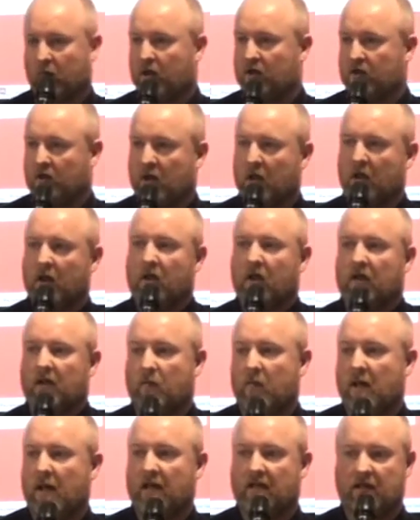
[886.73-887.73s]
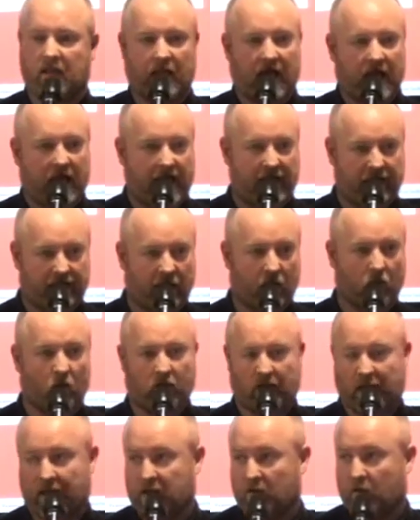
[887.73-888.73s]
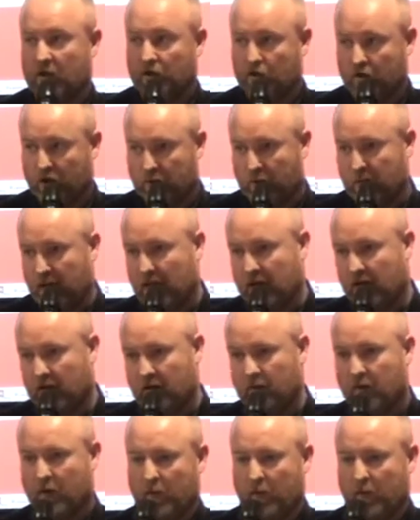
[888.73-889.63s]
which to me is ideal, and that's the way it should be.